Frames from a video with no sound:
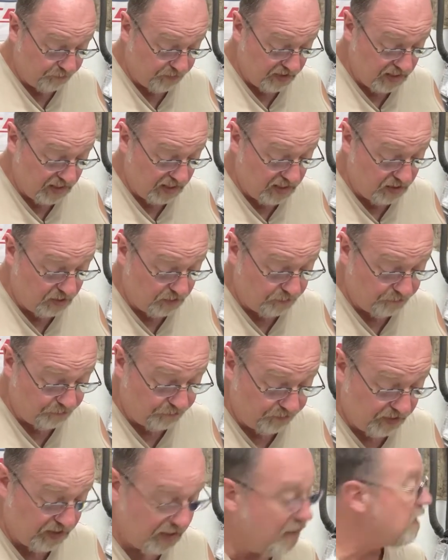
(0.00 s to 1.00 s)
Now,
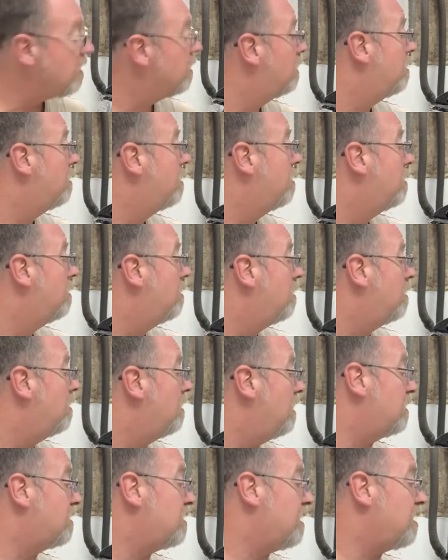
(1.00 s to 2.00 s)

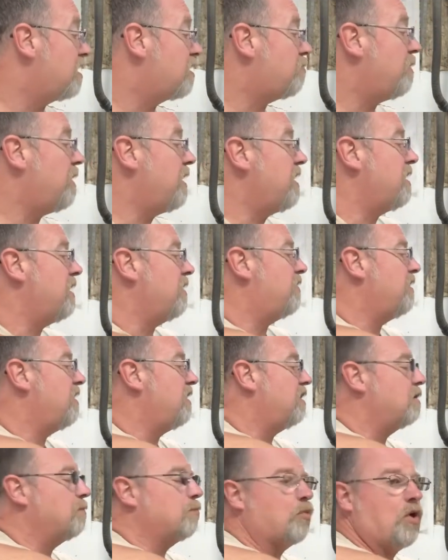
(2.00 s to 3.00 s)
as I explained, I
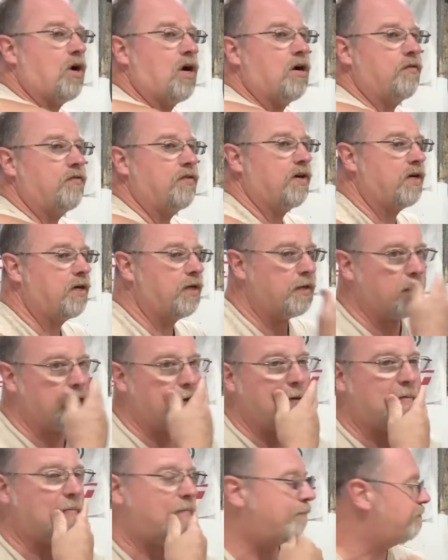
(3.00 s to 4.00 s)
think in a prior
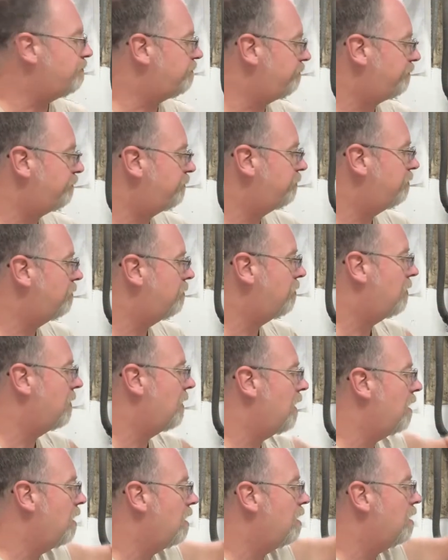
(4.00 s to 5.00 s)
video,
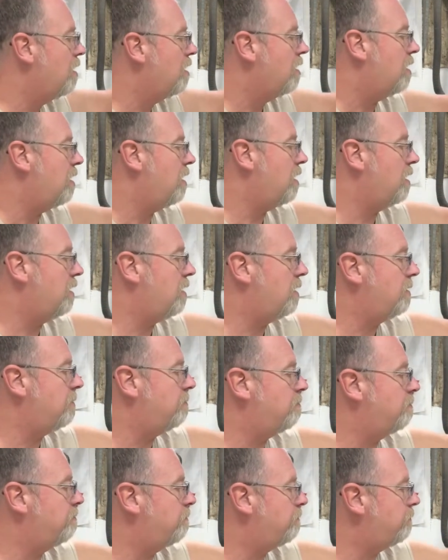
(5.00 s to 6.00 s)

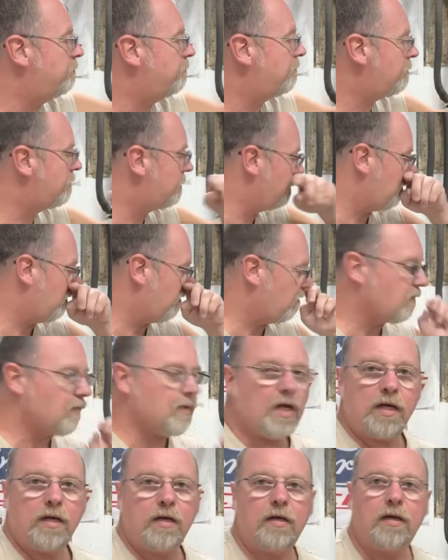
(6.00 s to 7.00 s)
I
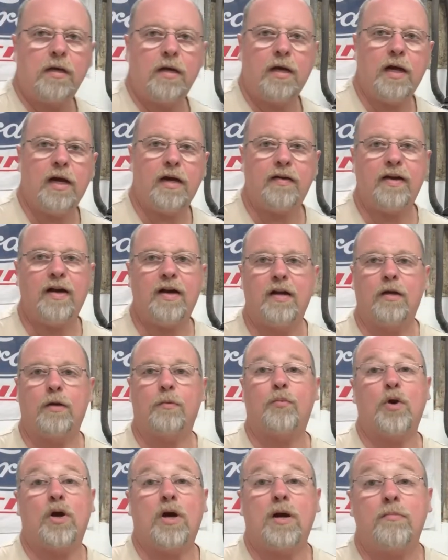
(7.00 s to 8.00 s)
got a
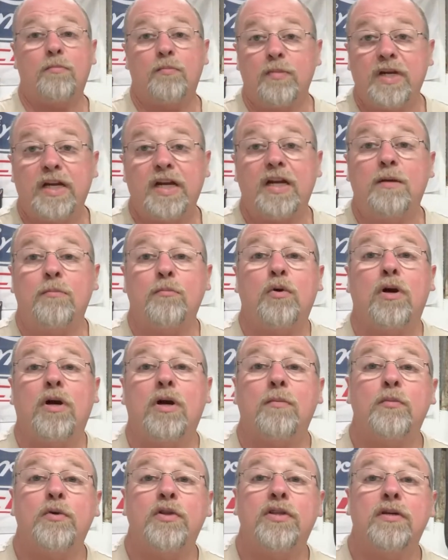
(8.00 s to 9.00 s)
little heating
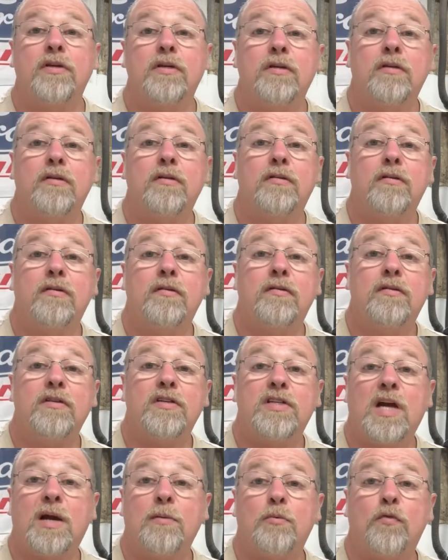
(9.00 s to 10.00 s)
problem with
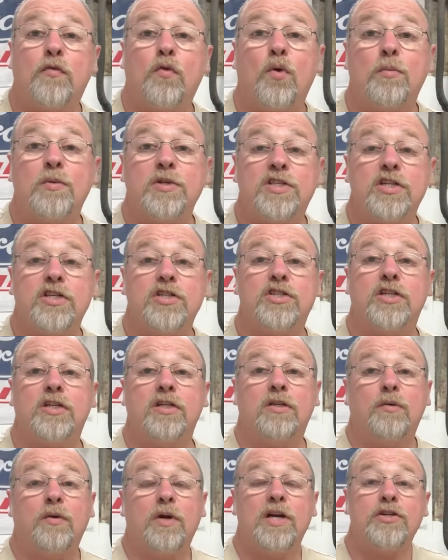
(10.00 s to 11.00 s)
this high performance engine
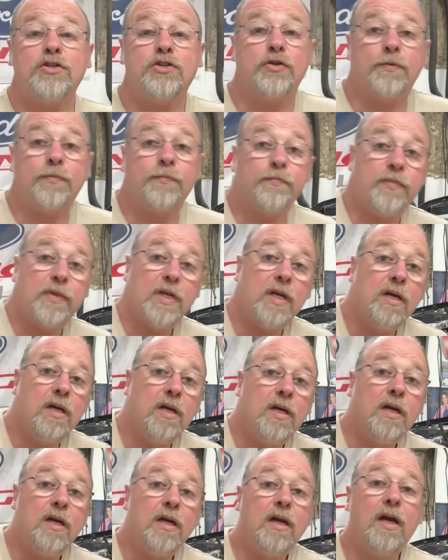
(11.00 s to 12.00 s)
in the Ranger.
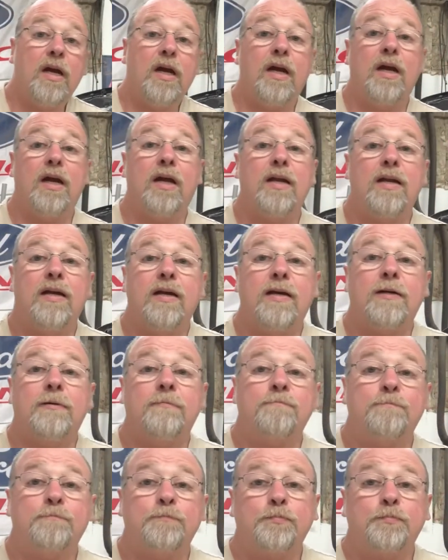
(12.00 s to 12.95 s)
And